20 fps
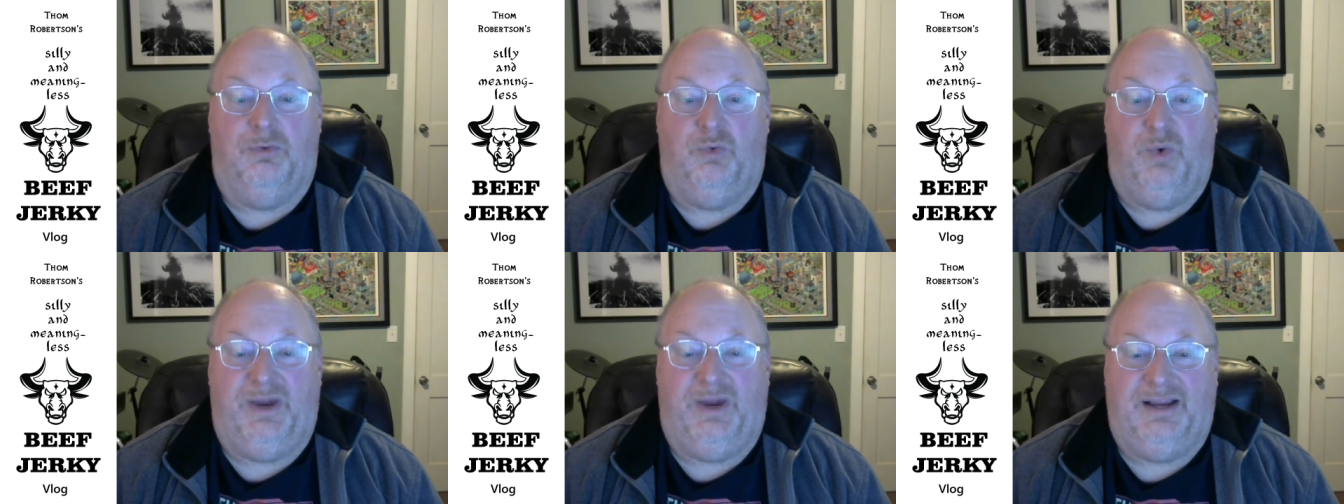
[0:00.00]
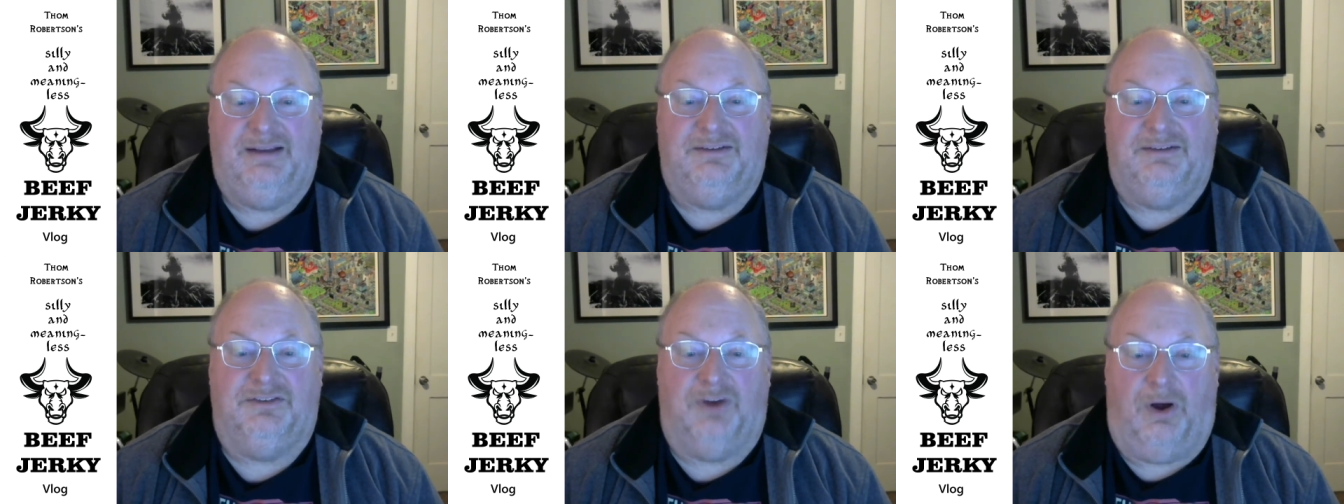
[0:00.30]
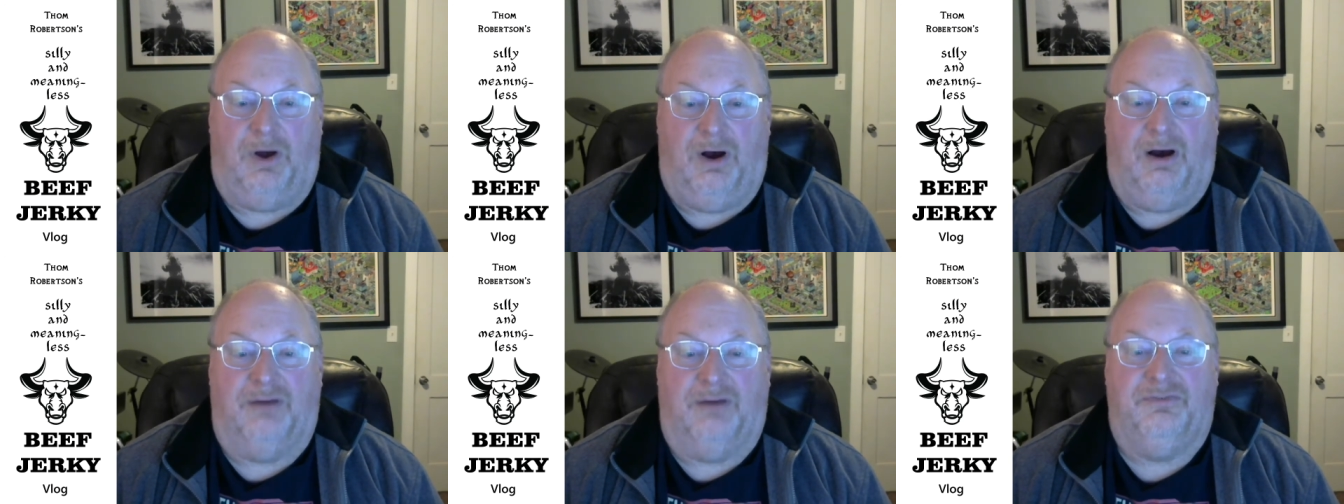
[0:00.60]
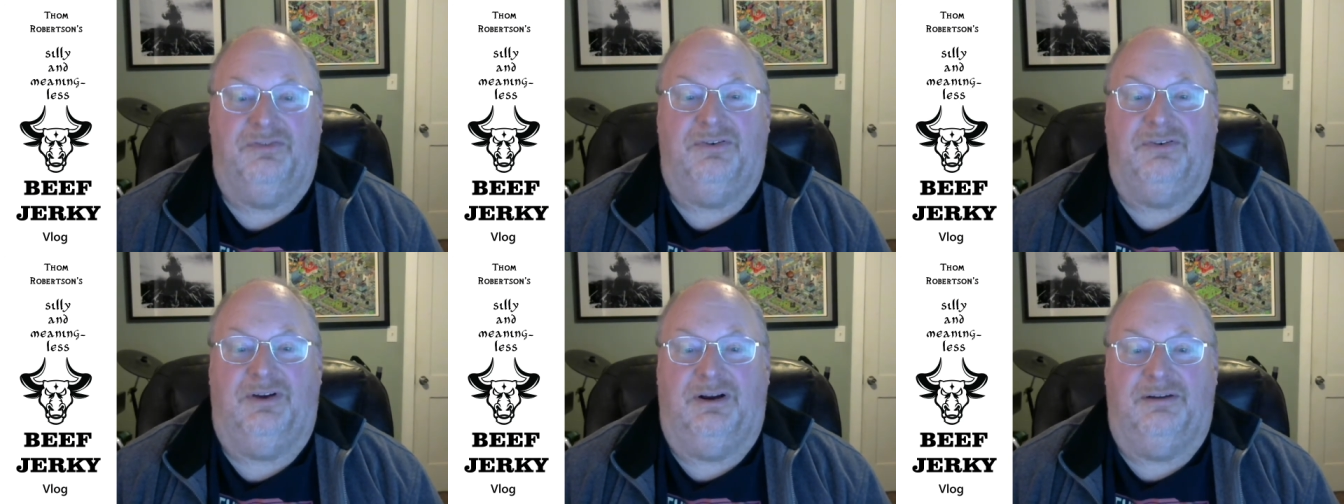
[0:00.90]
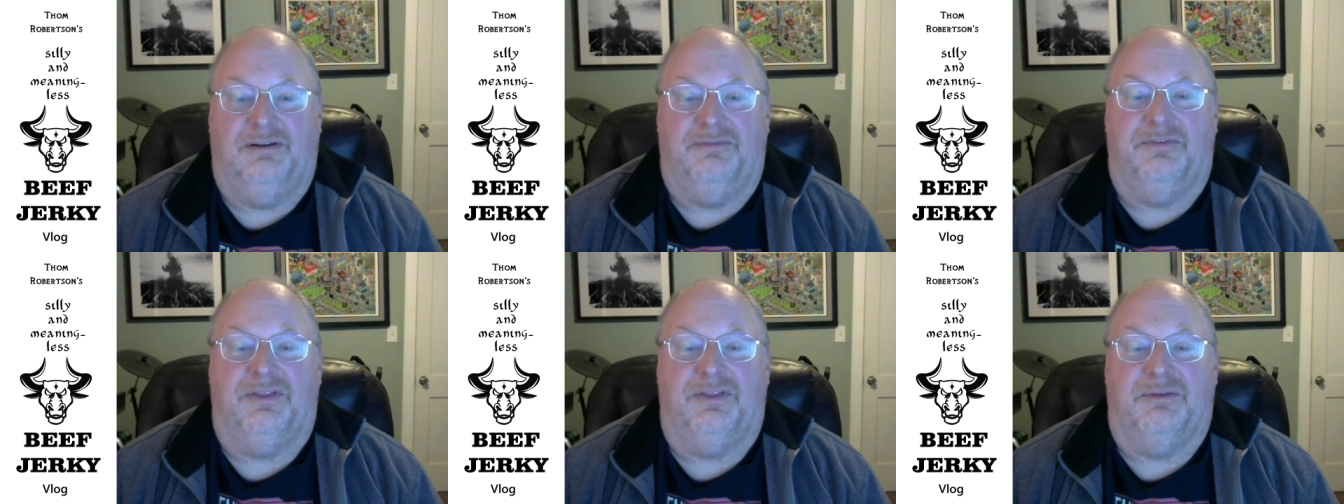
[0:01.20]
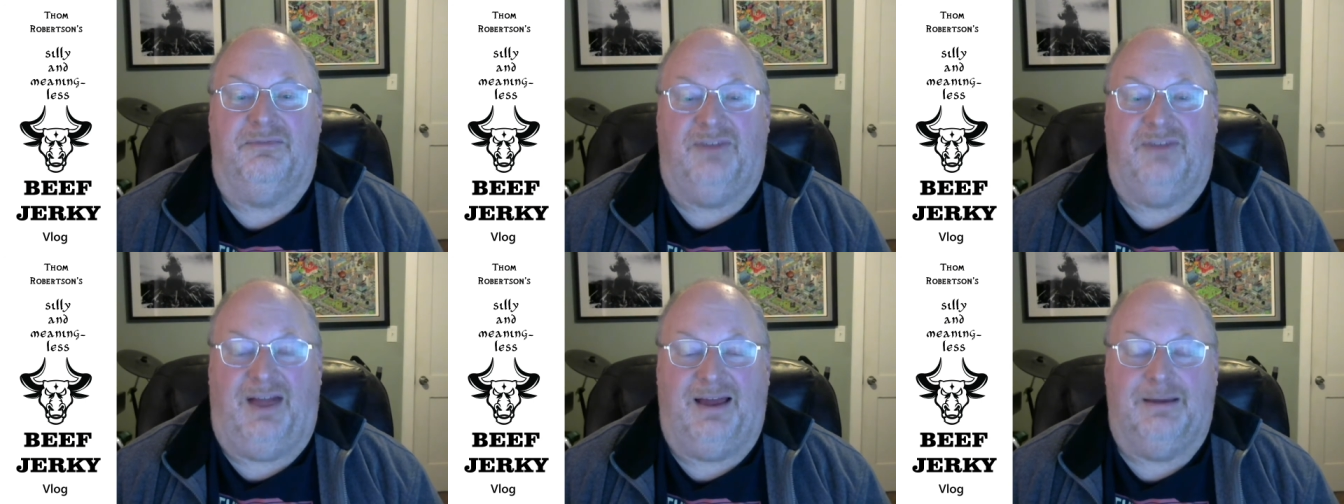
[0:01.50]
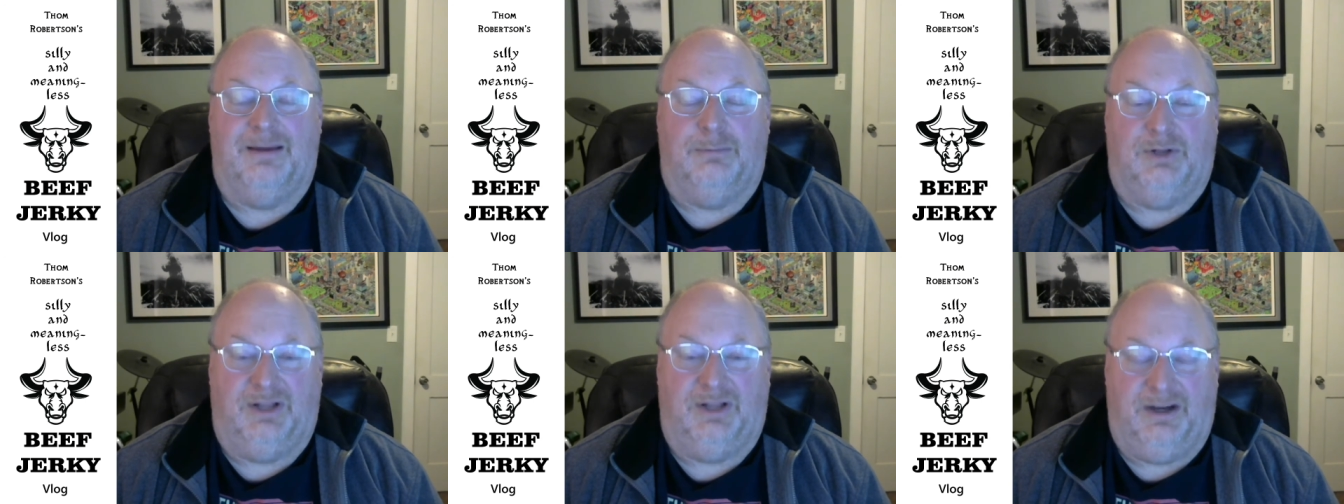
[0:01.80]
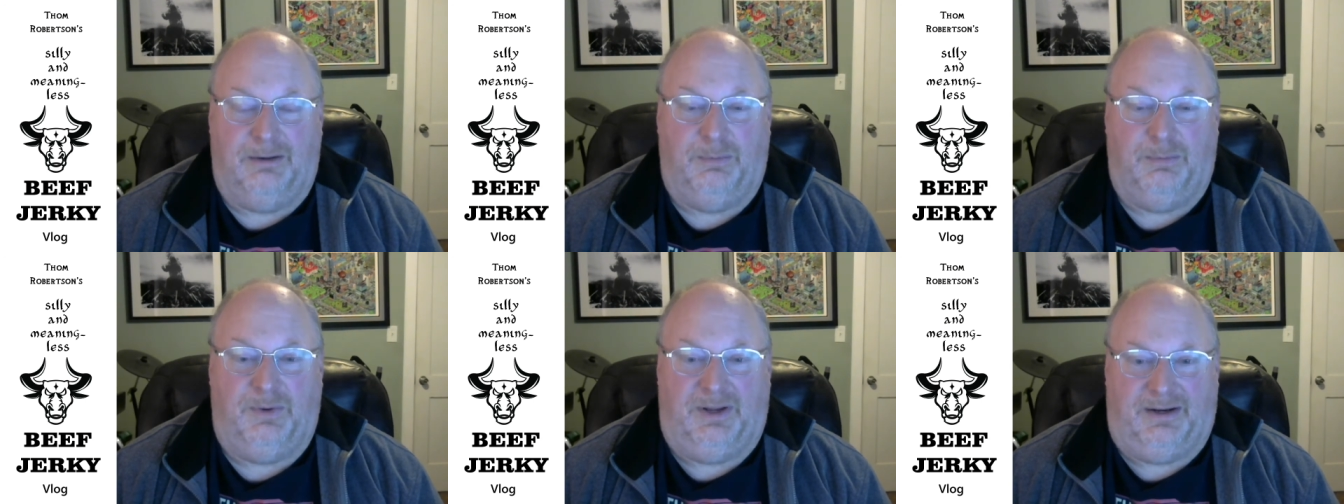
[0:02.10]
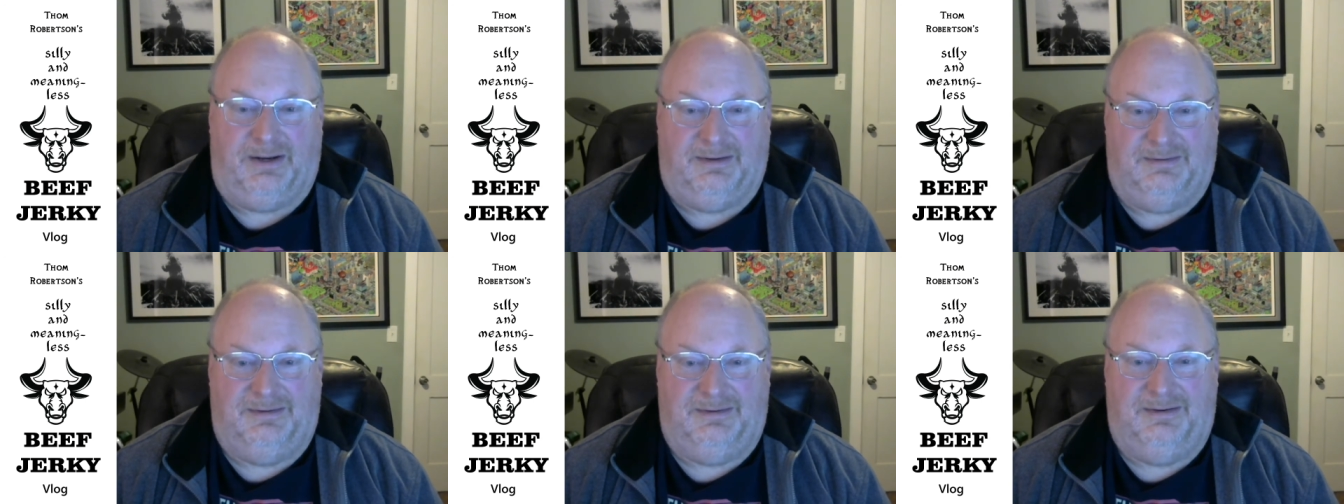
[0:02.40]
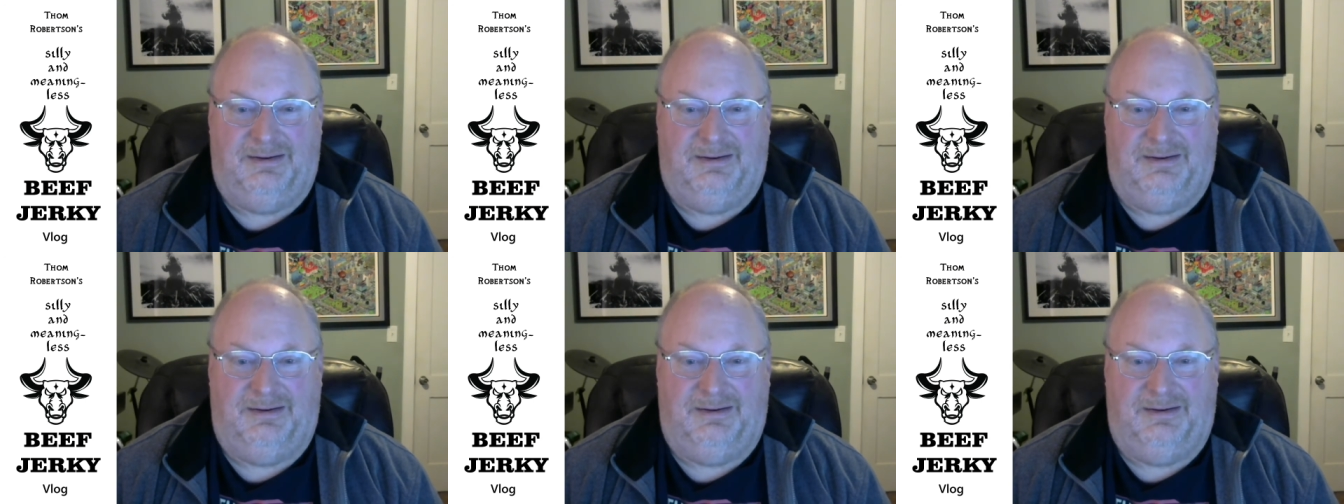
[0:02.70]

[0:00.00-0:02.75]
wings off of the flyable airplane